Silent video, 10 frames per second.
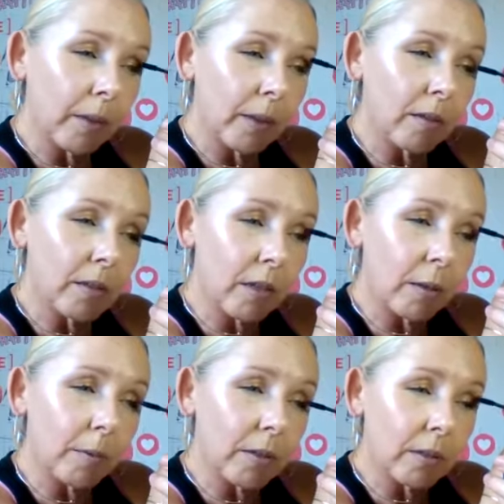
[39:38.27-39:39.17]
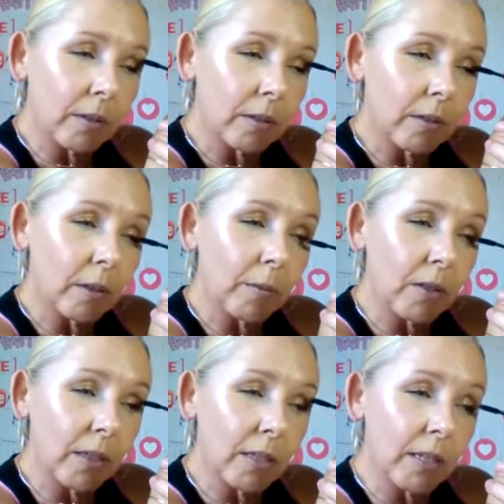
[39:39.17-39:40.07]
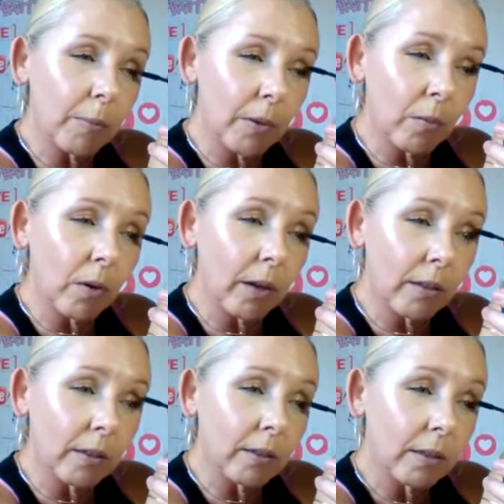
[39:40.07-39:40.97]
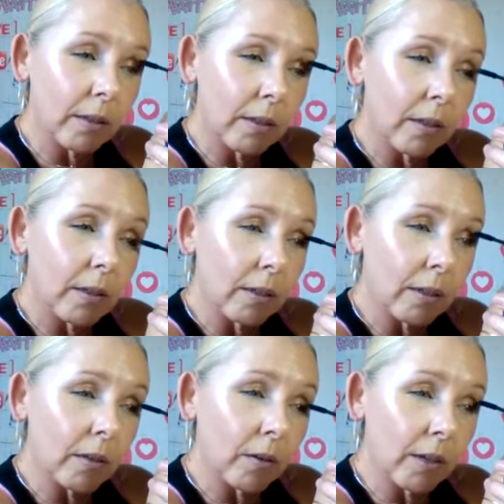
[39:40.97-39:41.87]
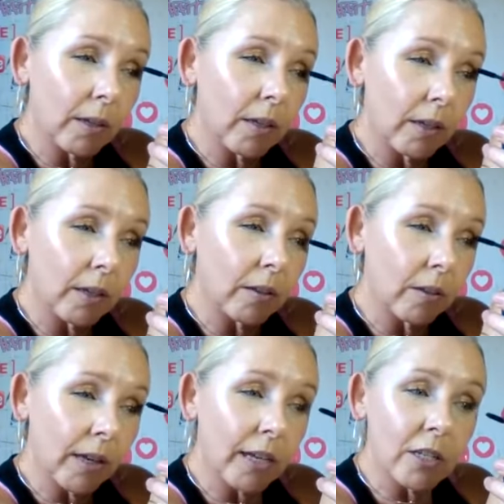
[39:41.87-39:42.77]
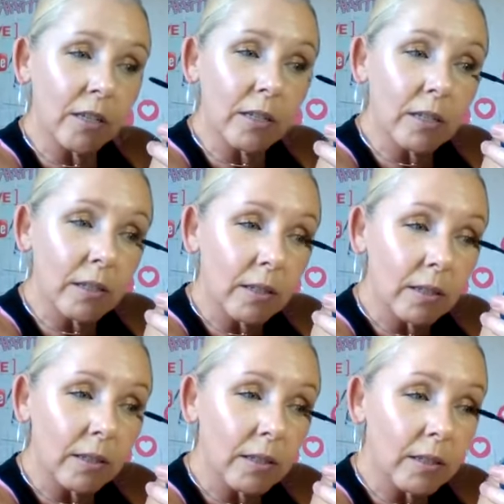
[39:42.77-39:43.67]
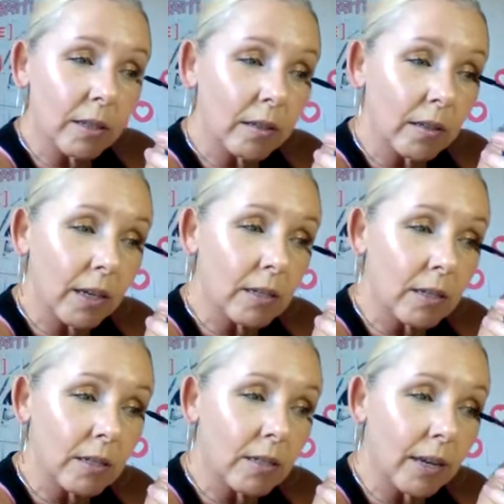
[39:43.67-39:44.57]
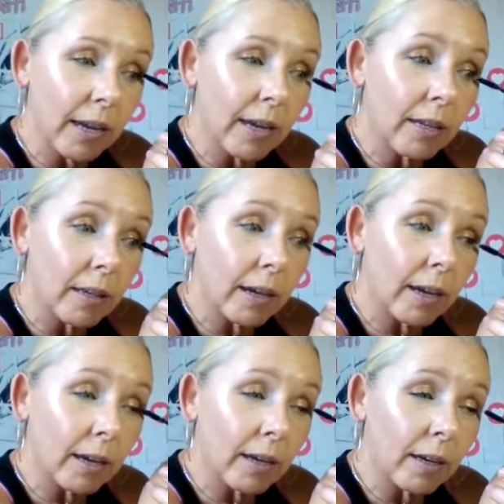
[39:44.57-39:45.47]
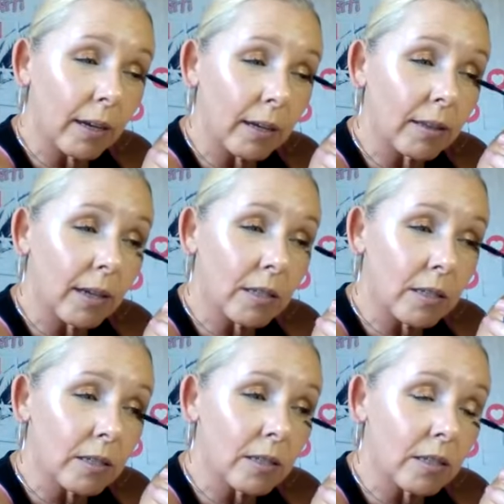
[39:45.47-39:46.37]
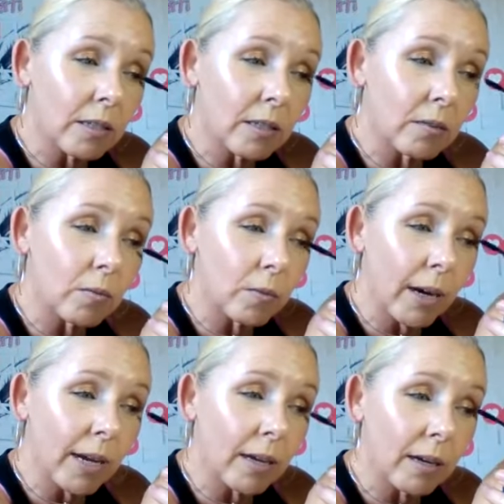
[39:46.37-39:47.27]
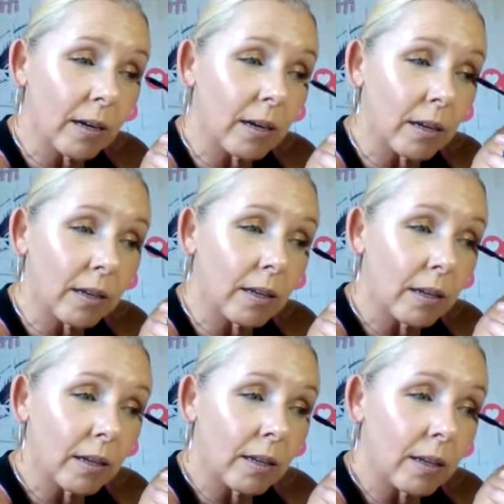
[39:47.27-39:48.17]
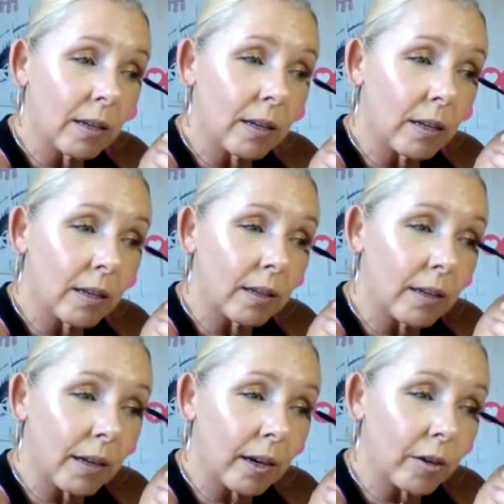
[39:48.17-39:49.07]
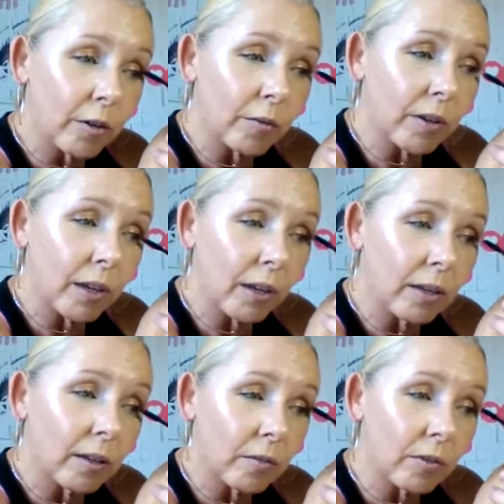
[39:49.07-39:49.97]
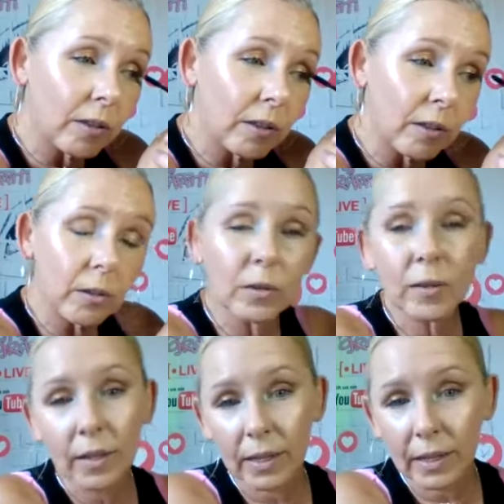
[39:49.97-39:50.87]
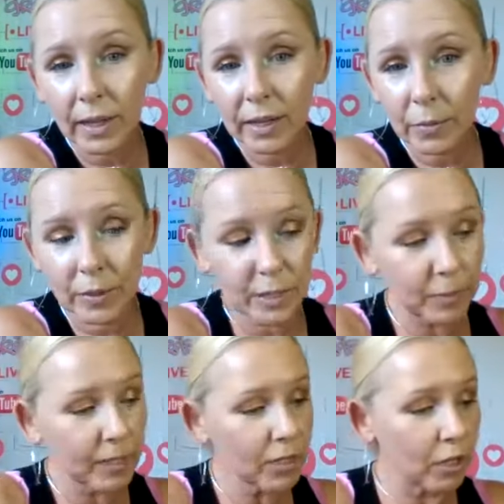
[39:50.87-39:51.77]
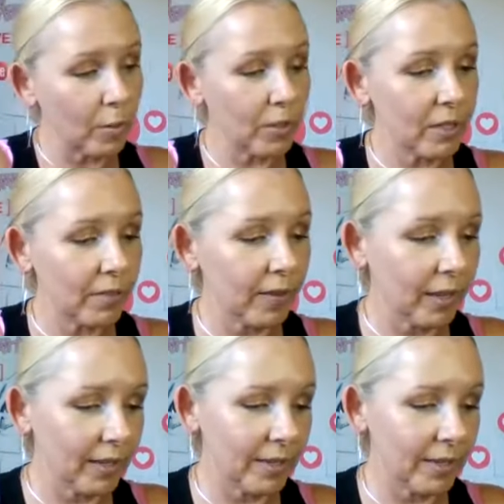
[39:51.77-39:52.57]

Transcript: Little starbursts. So I'm using the tip of the wand going on the inner lashes, the center lashes, and the lashes right on the outer V for a little kind of wispy starburst effect.